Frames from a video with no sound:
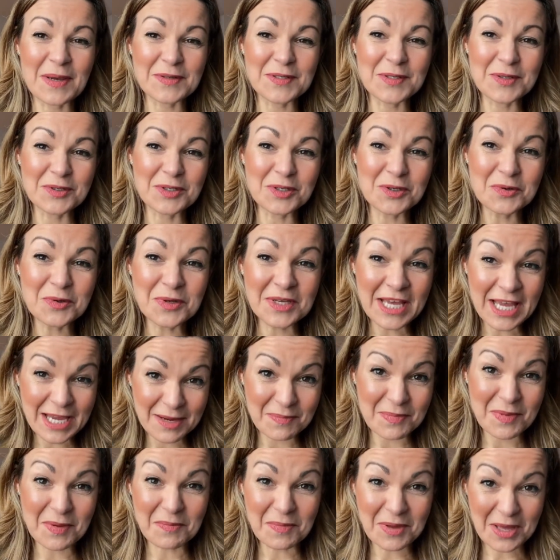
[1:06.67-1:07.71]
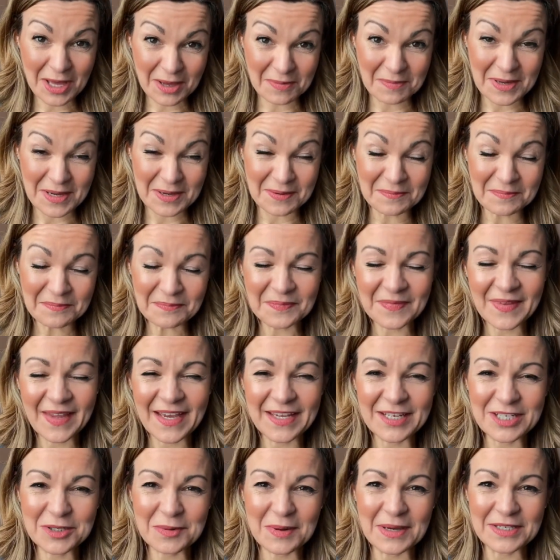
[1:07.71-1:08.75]
So do keep them coming
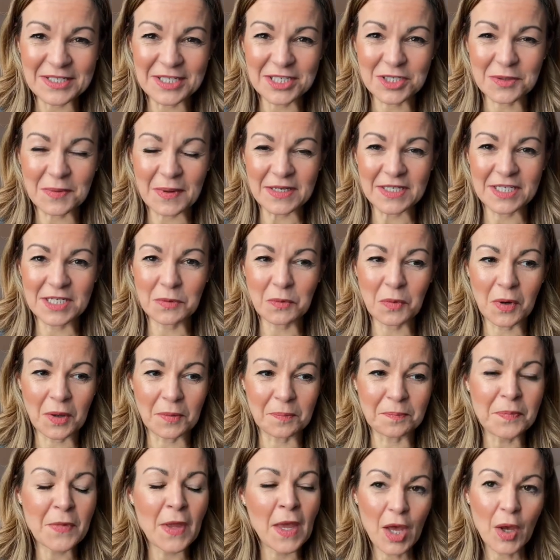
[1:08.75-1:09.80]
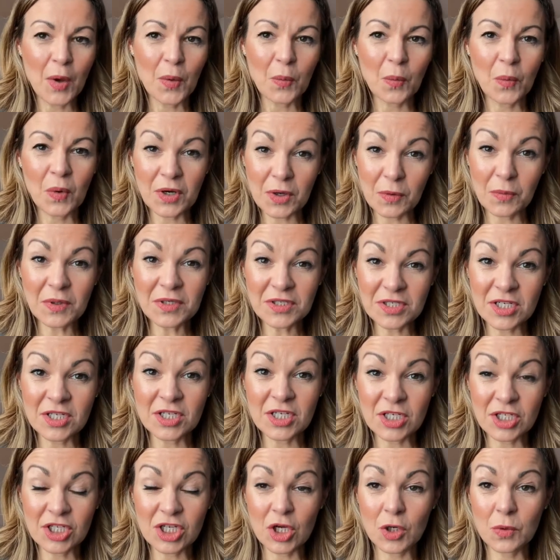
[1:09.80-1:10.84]
in 2021. What I wanted
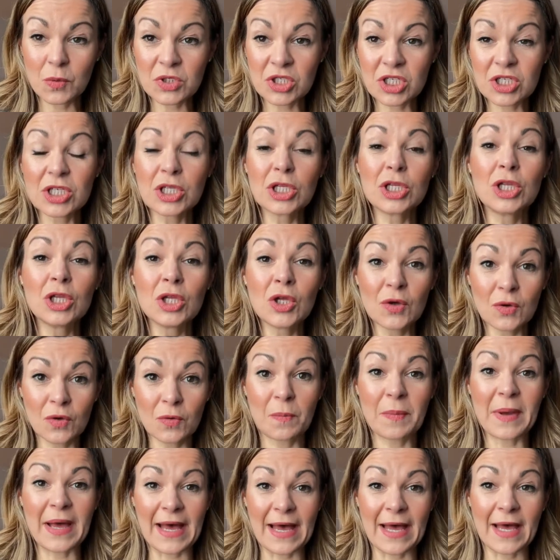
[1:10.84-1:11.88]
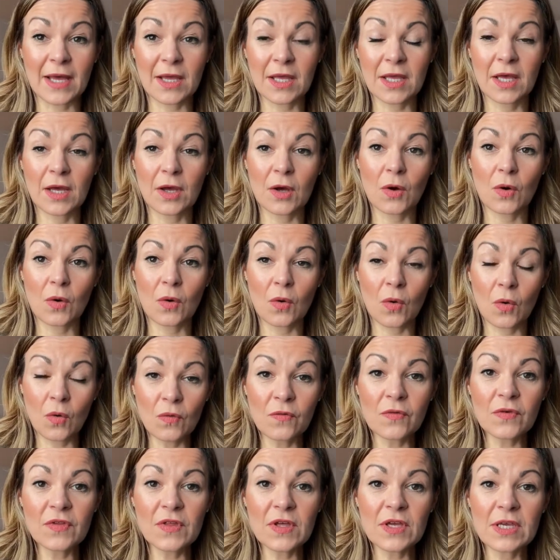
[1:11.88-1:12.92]
to do was just look back
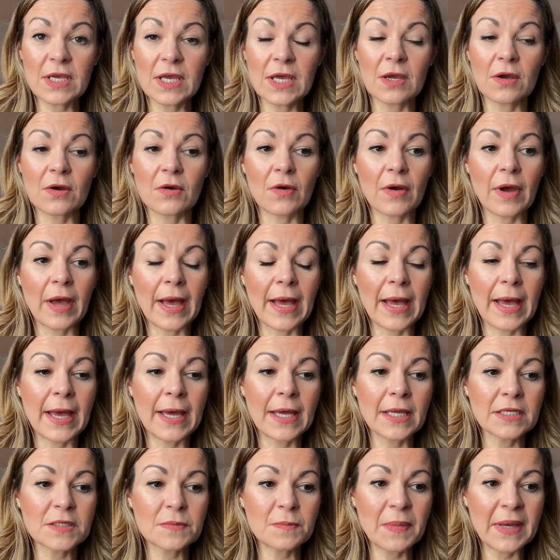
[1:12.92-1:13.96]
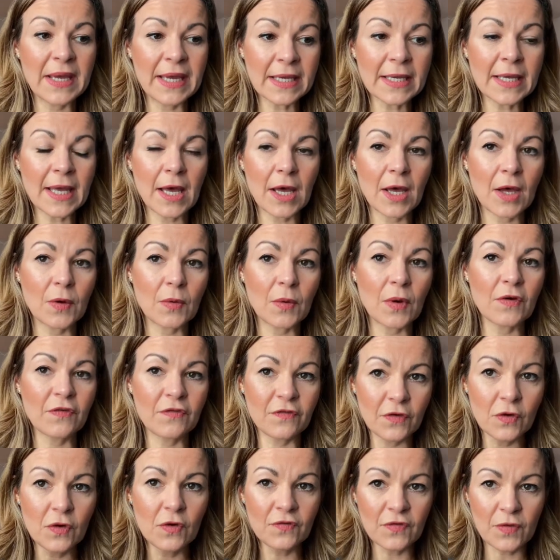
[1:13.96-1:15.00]
over the year and pick out a
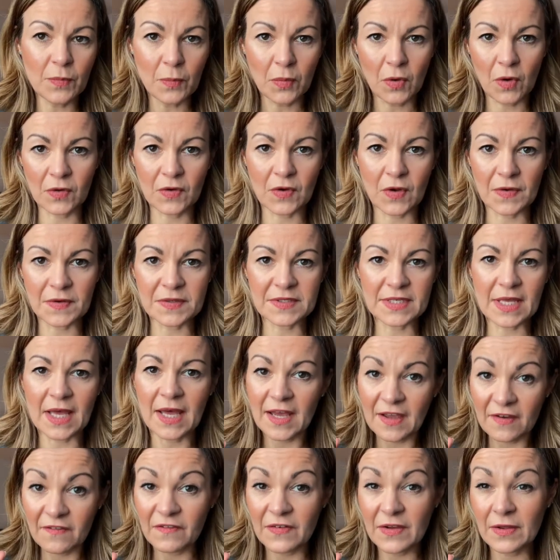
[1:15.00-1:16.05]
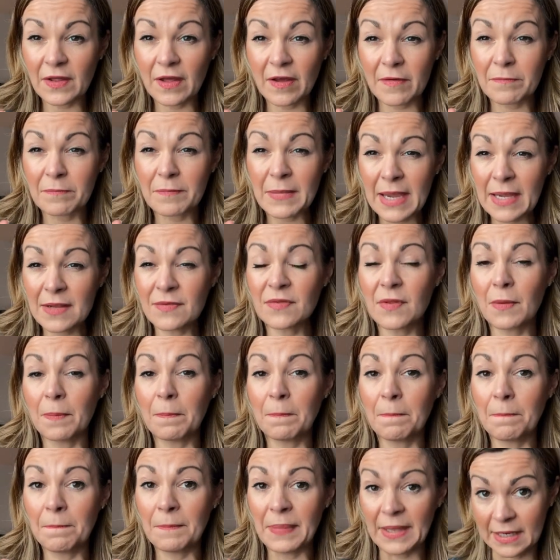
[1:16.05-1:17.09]
few of the products I feel have made the
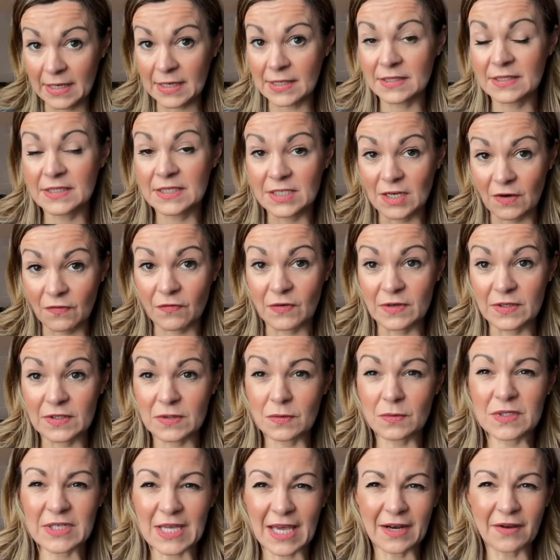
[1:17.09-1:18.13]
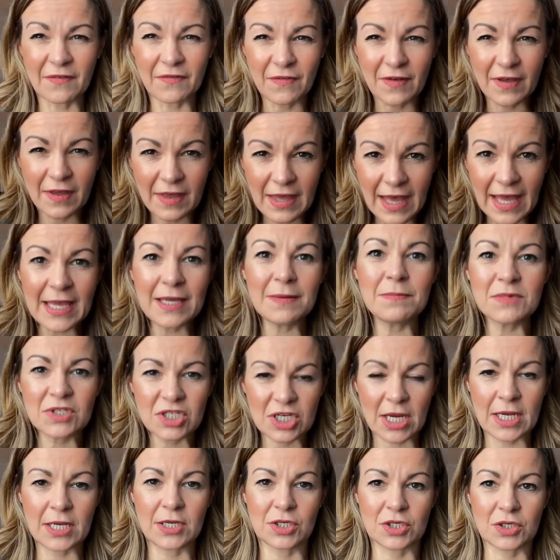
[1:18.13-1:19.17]
biggest difference, those kind of game
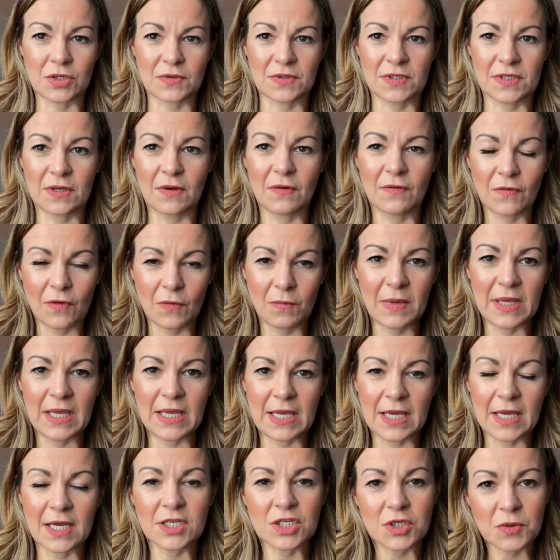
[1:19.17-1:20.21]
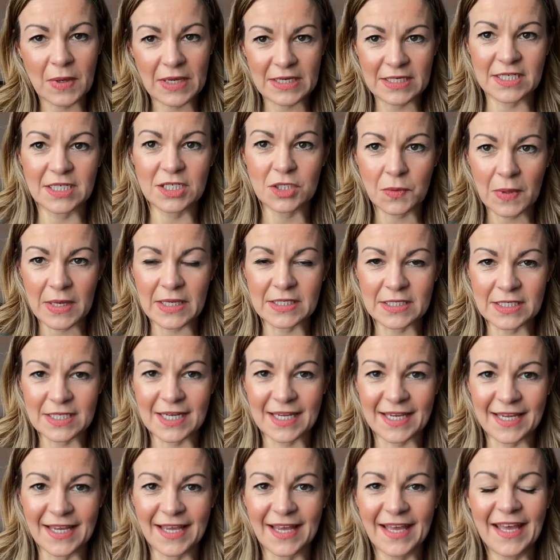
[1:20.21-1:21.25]
changers for me in
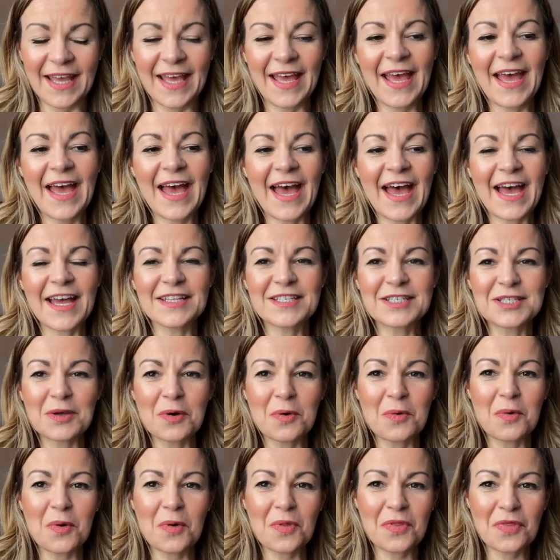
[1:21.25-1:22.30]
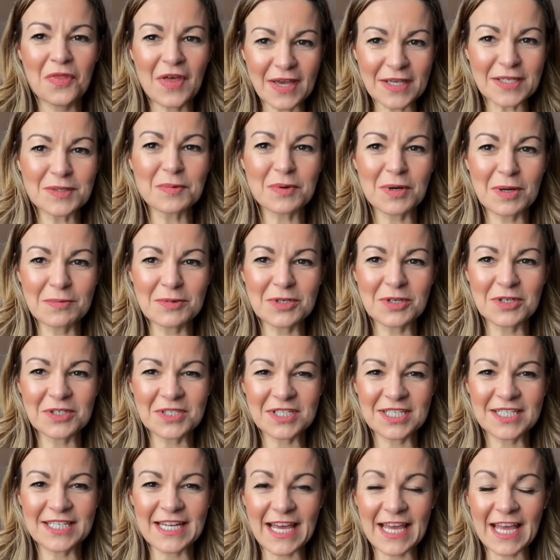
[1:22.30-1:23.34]
2020. And so that's what I'm doing
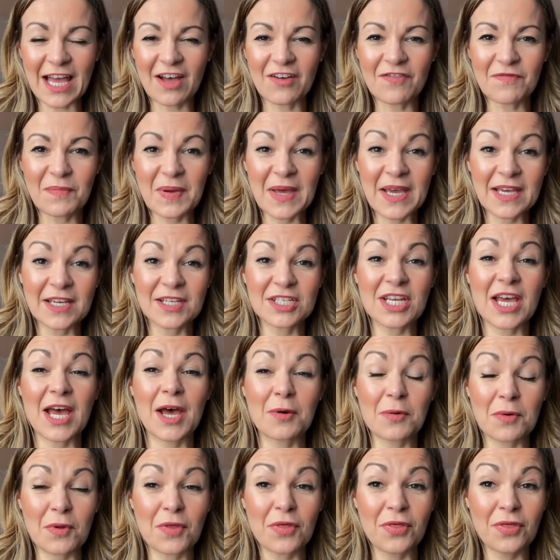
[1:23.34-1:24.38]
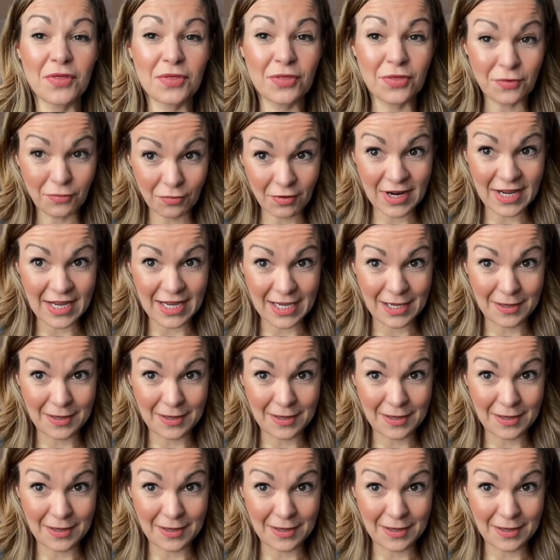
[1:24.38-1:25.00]
today. I've picked out three.